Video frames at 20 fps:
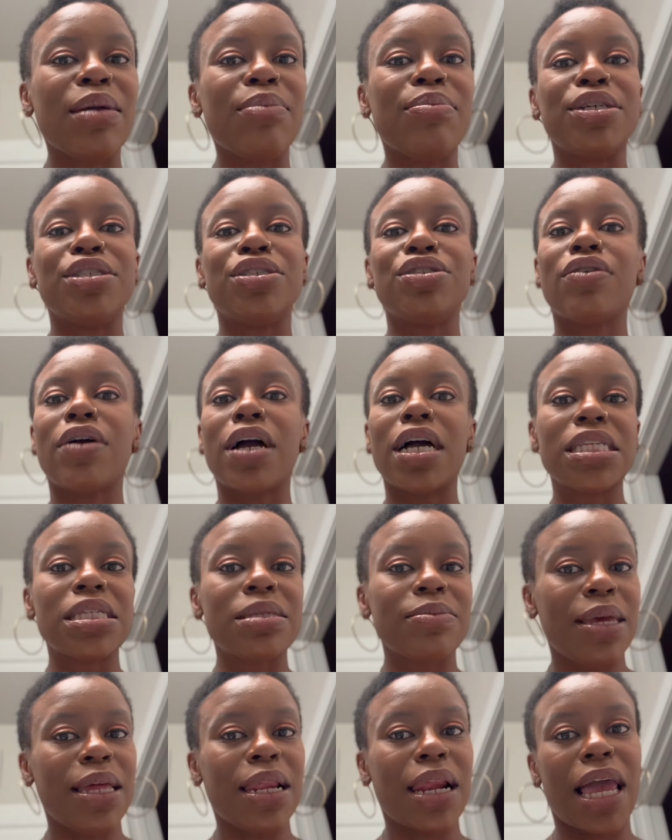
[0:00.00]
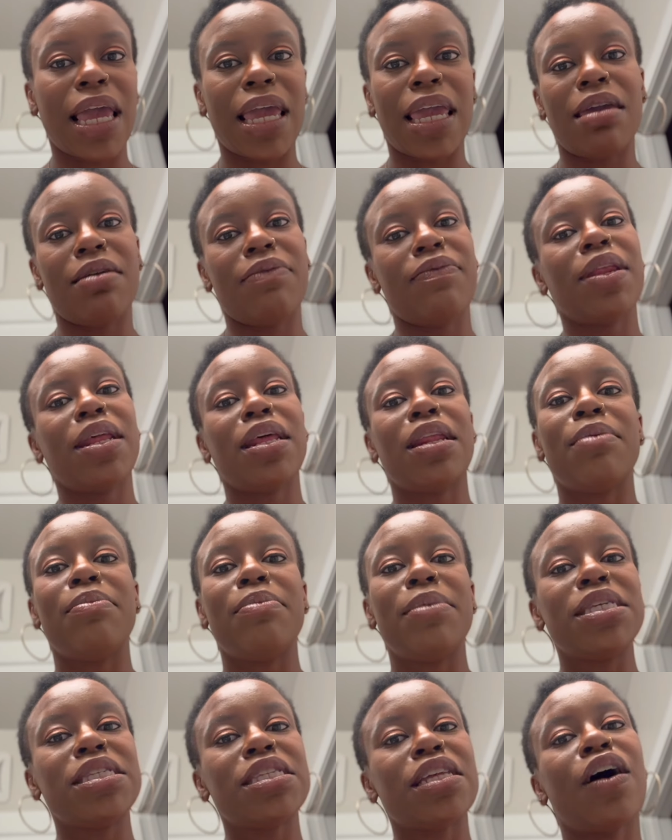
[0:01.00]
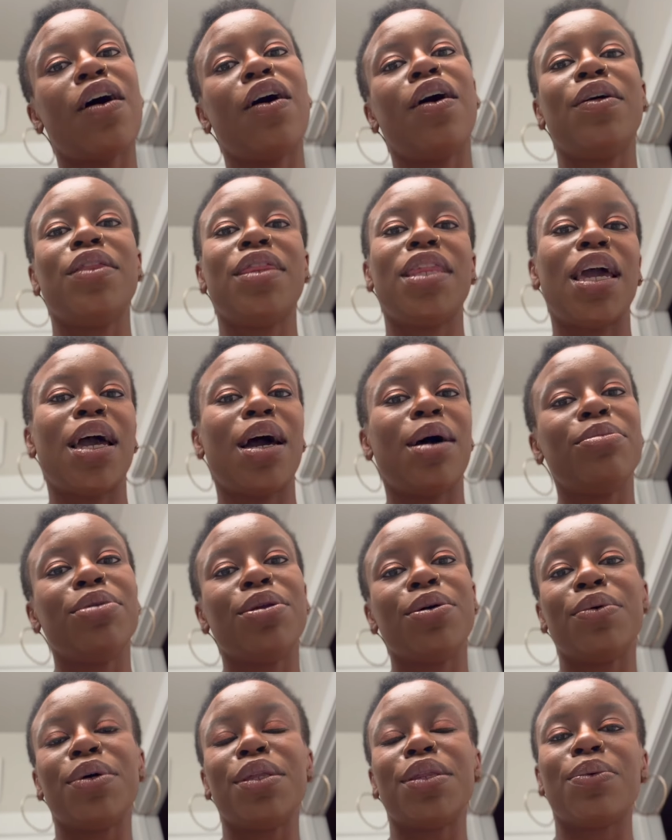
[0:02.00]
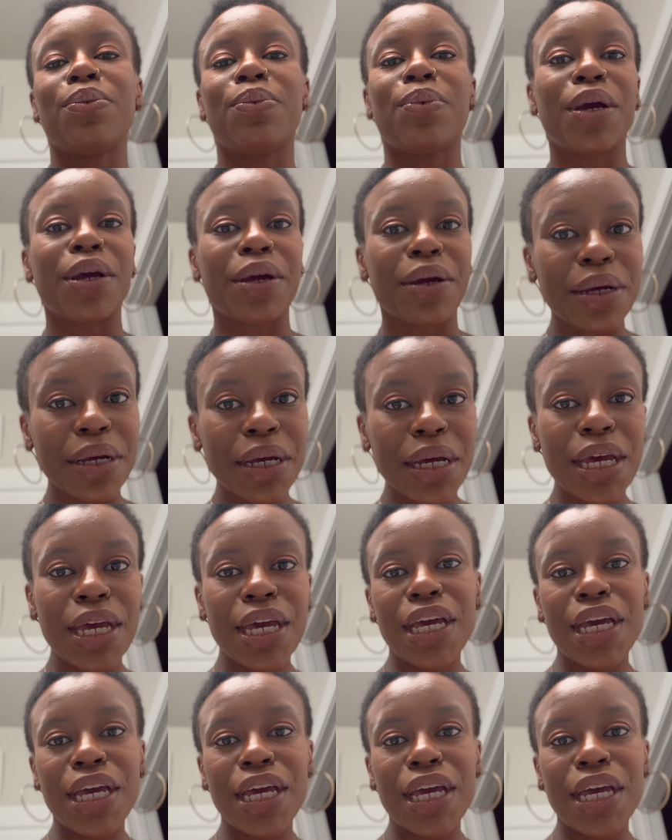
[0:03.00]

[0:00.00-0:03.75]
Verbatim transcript: but trust me, like even in the midst of all that, I'm doing the work.